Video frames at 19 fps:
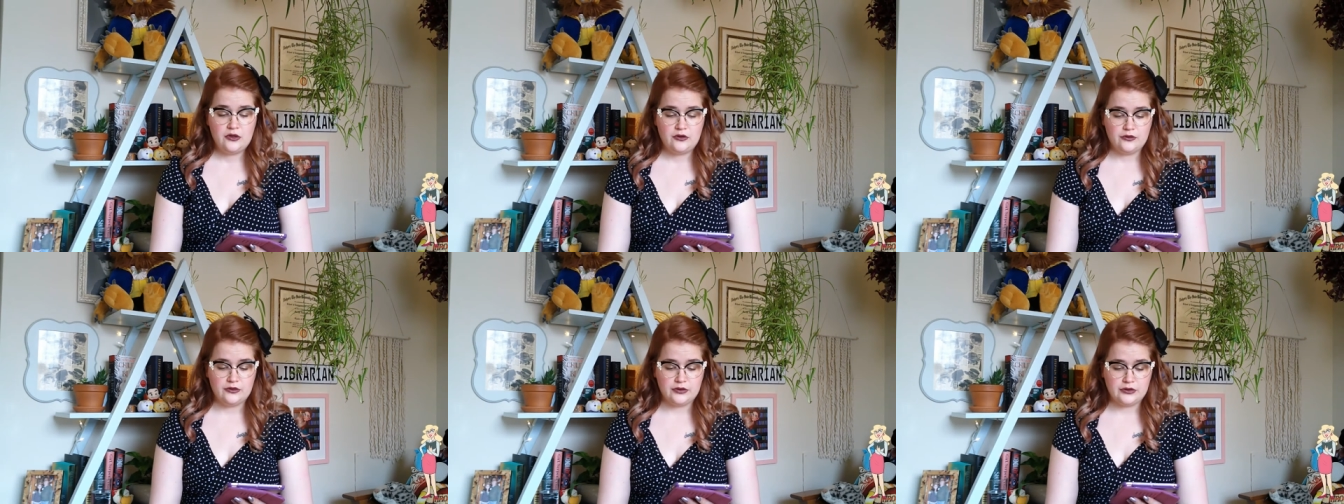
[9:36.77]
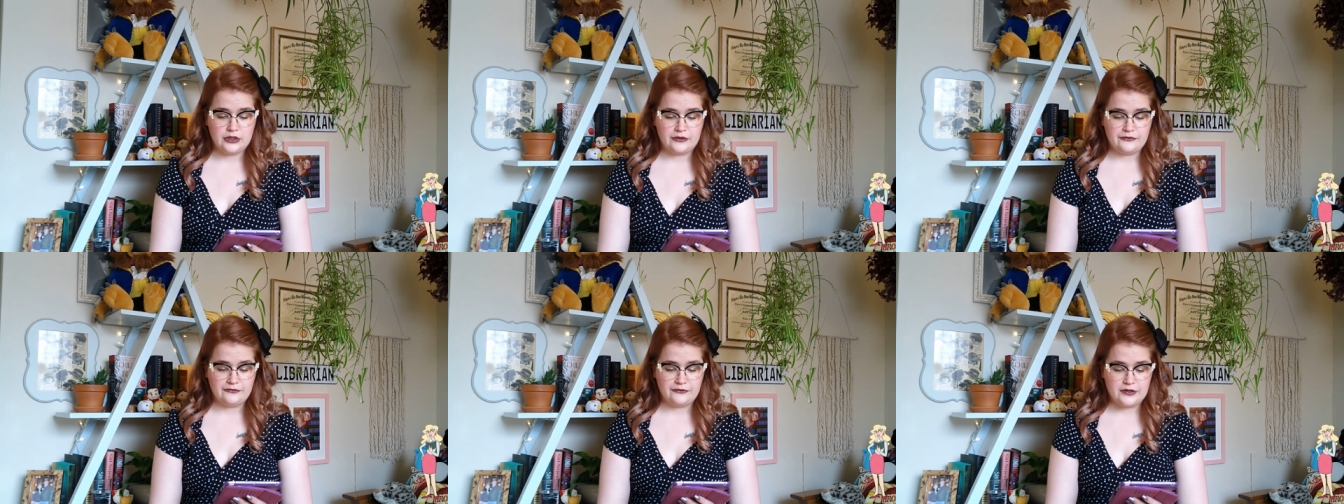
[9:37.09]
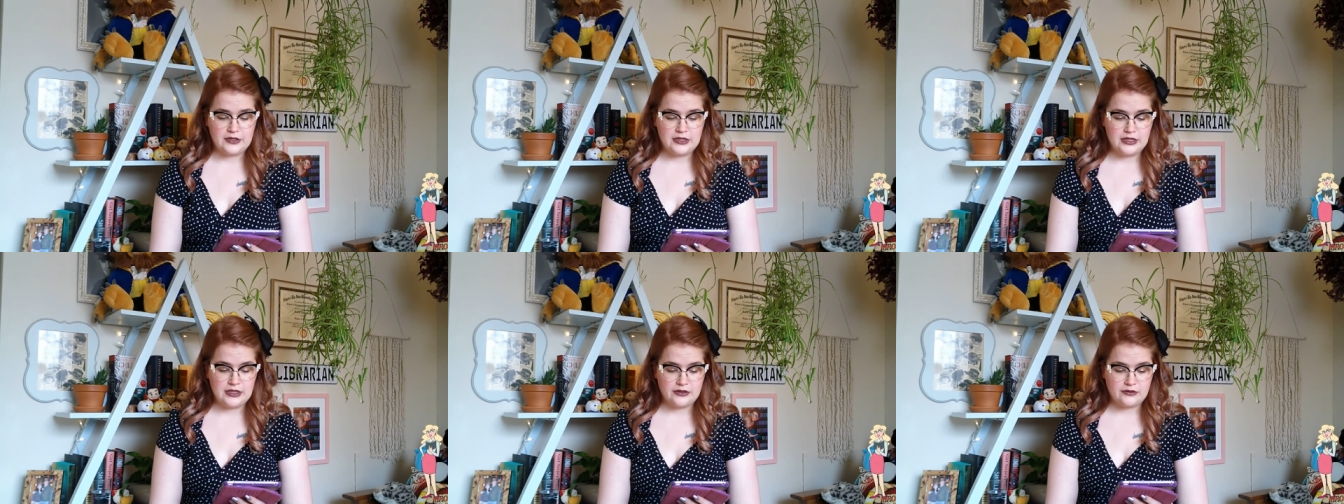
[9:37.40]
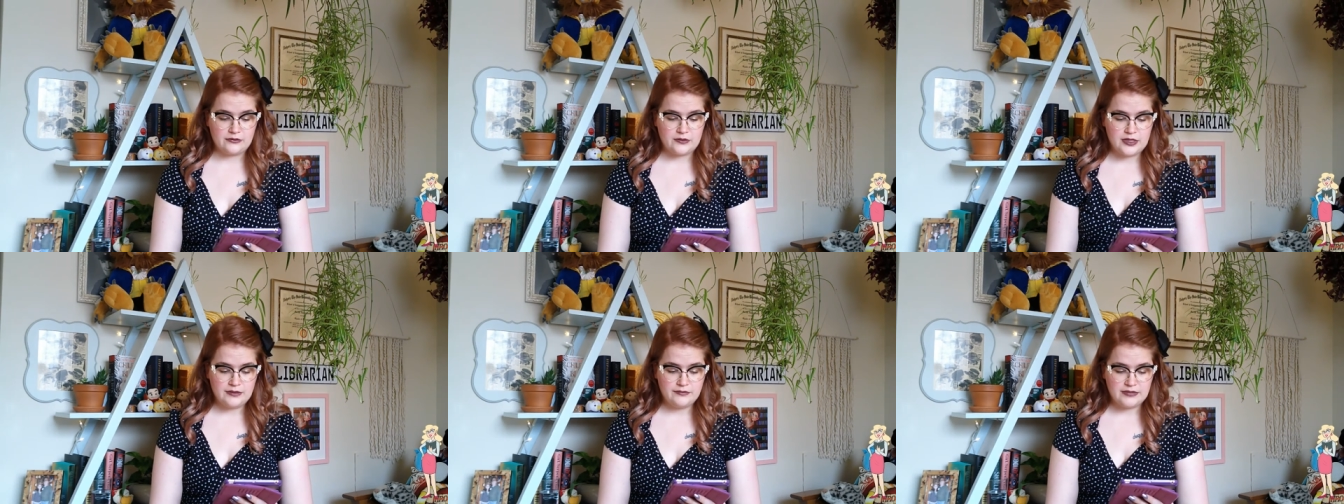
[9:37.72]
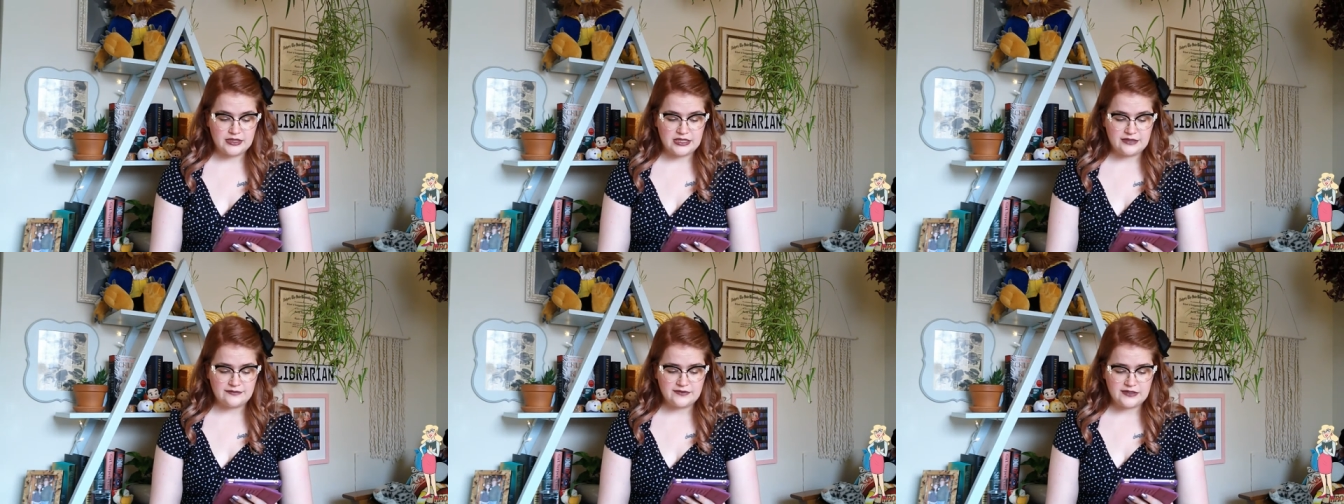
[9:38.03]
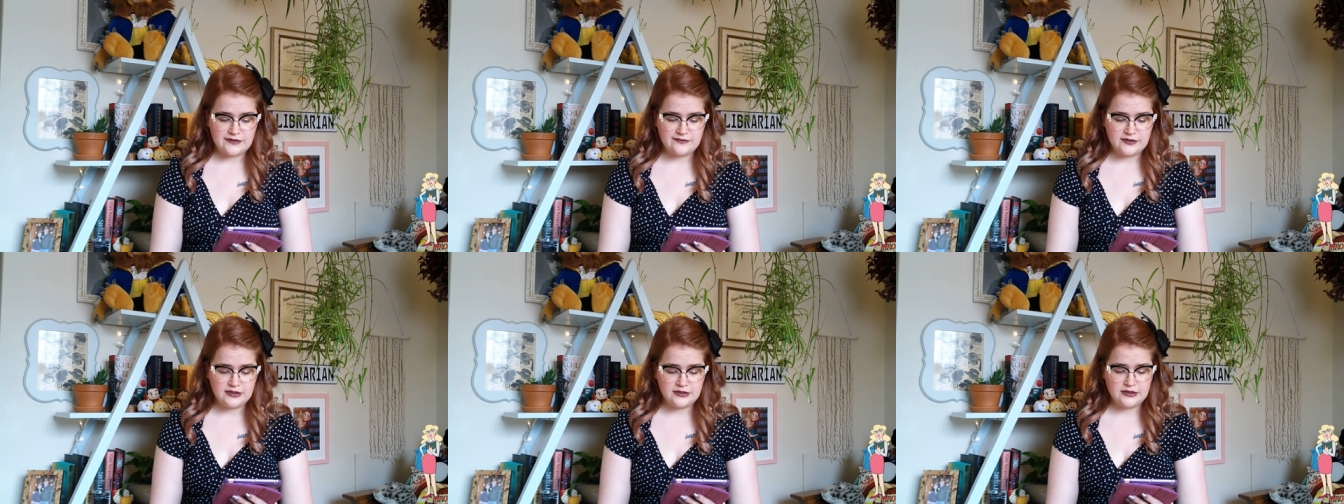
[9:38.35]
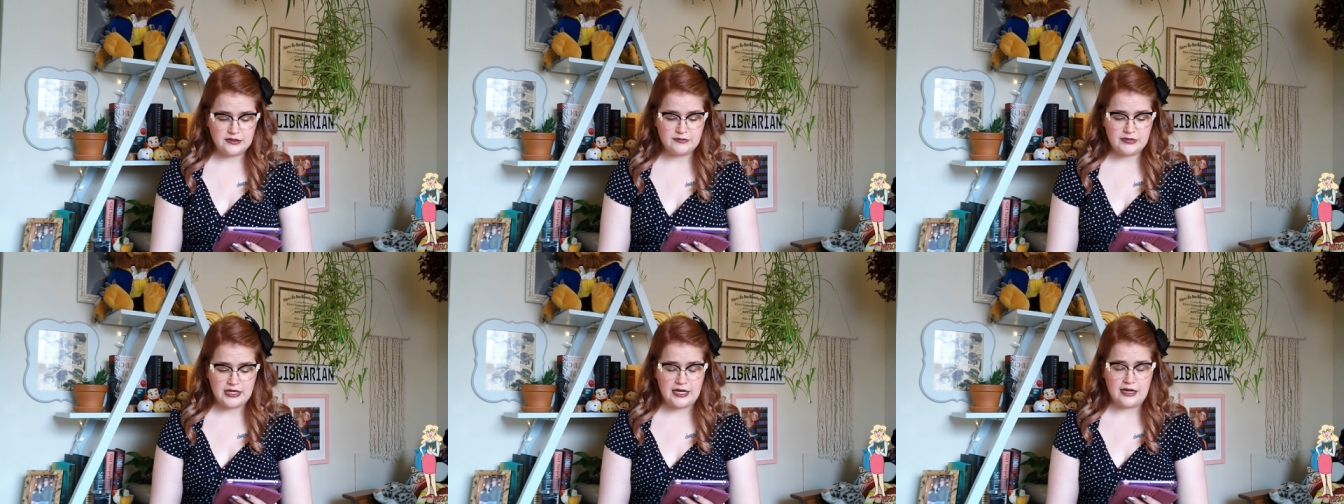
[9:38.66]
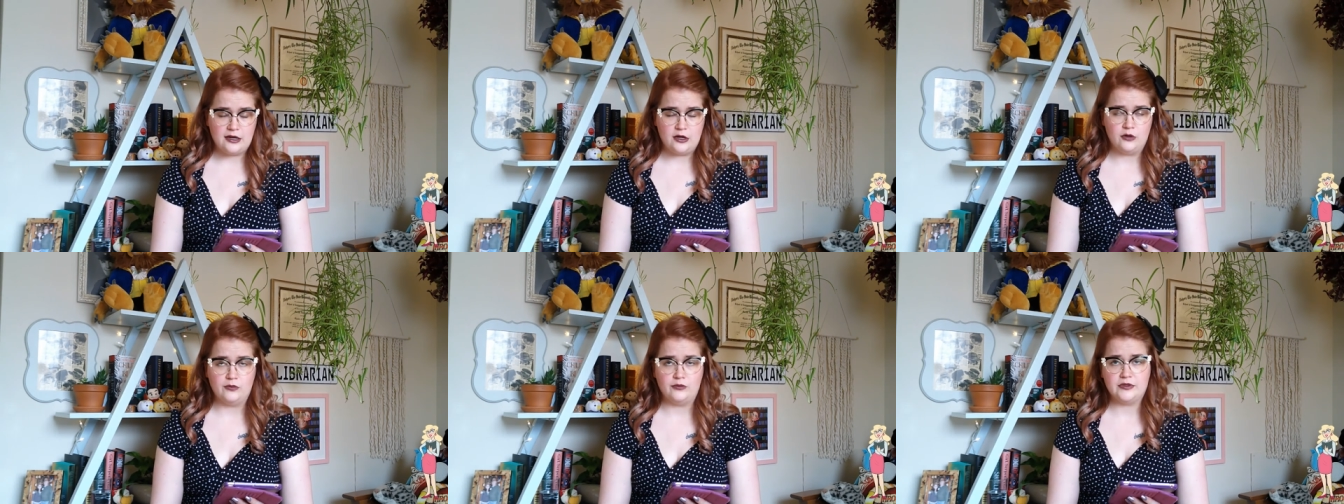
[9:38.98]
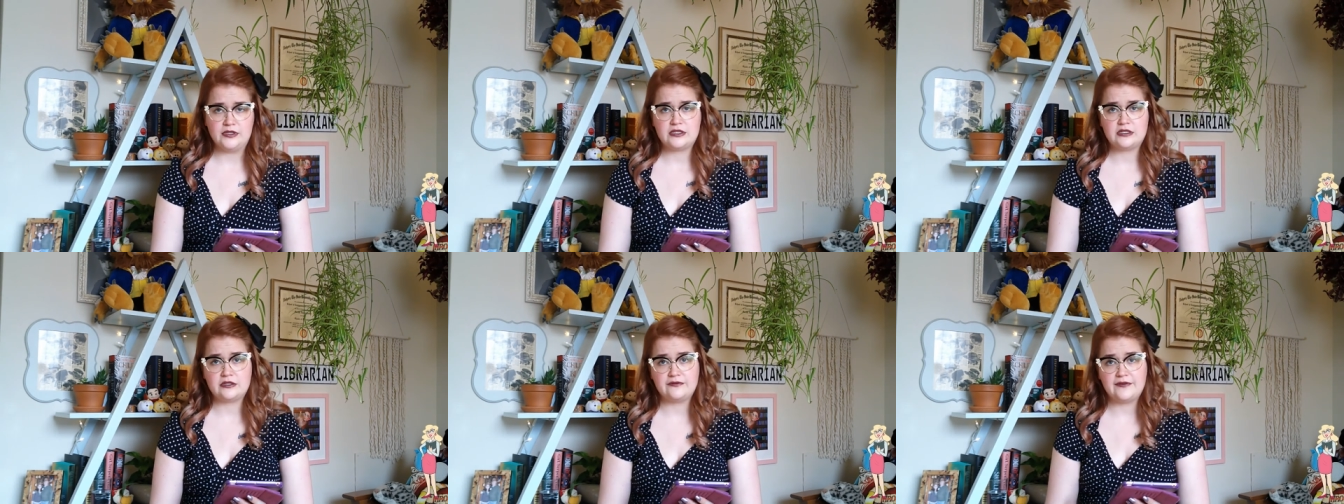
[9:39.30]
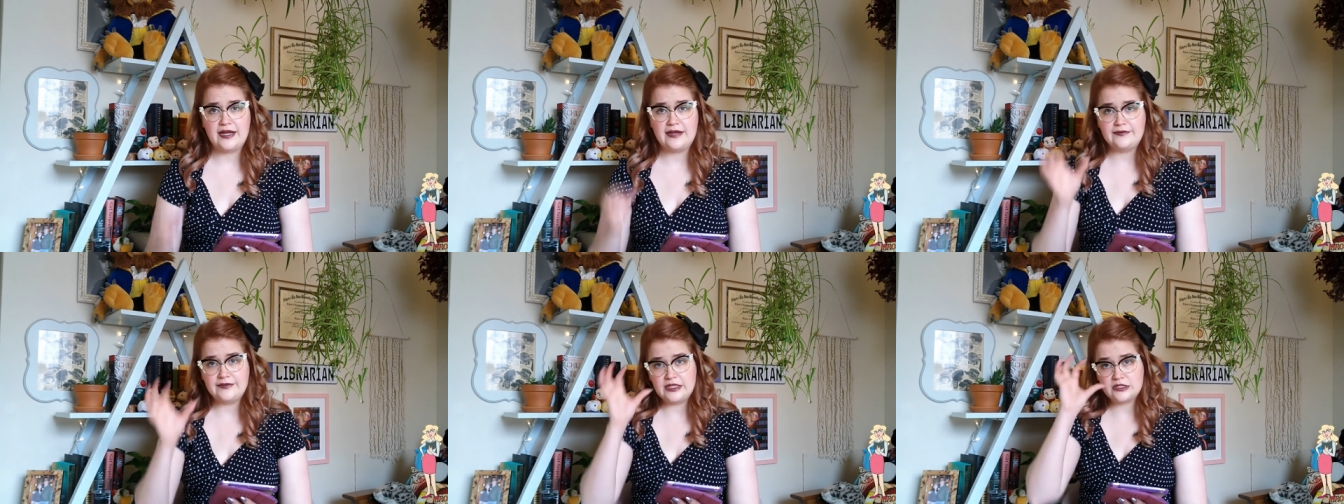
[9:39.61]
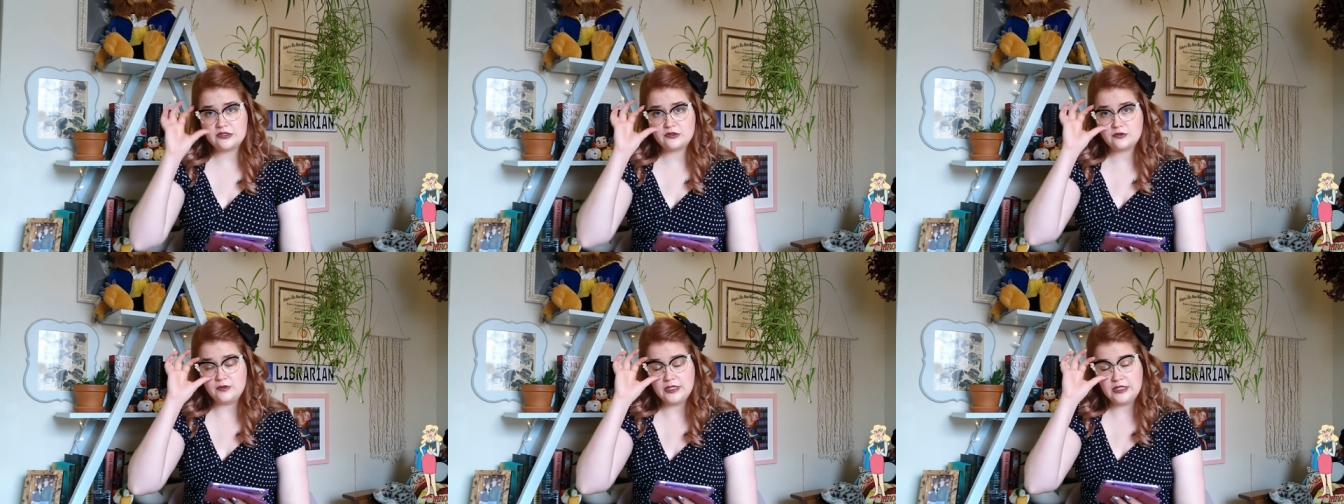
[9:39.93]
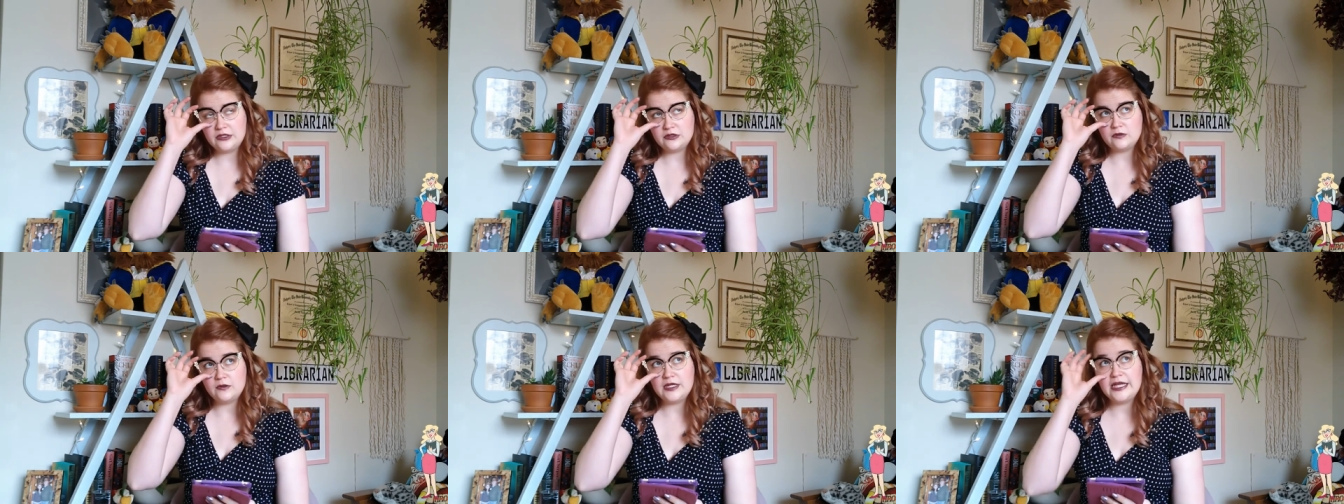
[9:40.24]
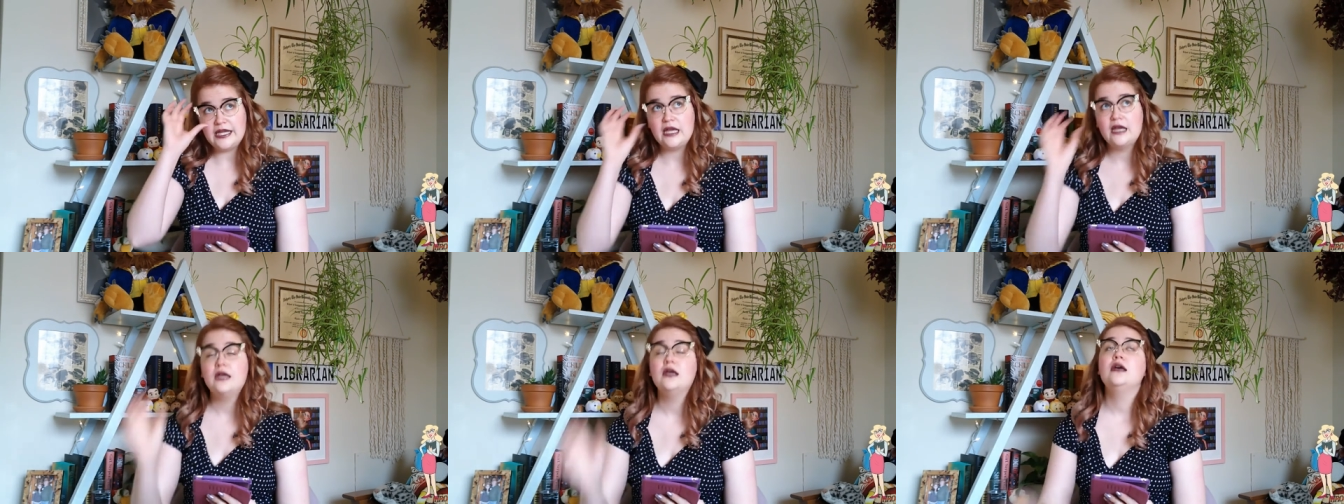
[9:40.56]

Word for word: or look for another one, but they've definitely been a help with surviving 2020.